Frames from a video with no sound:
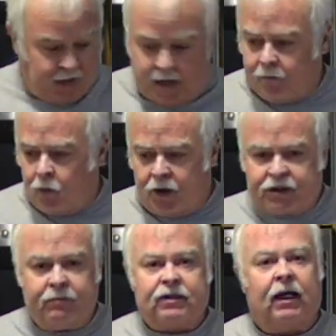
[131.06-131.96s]
And of course
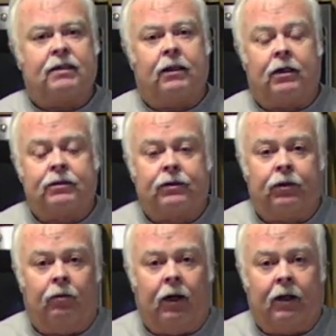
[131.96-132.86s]
some seasonings
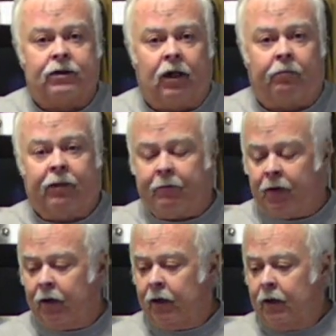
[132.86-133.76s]
to salt,
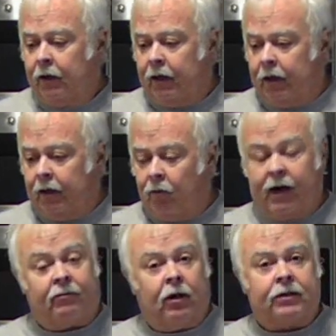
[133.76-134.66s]
pepper, and
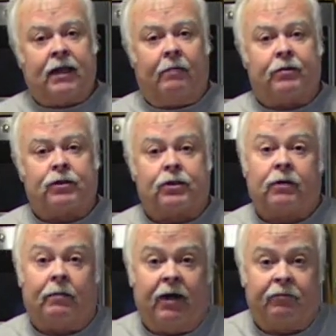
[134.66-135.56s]
whatever else happens to
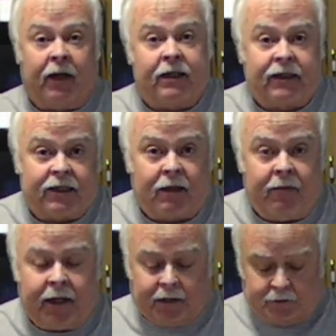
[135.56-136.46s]
strike my fancy as I'm
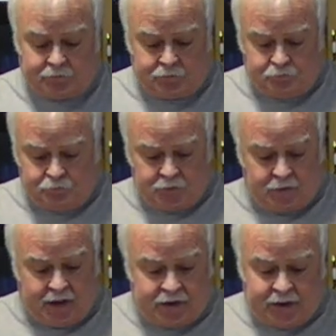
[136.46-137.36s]
making it to
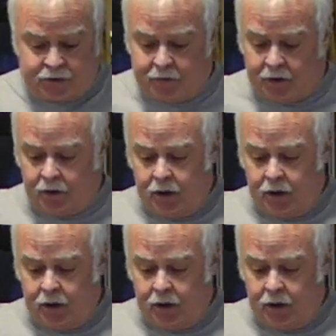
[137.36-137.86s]
make it taste better.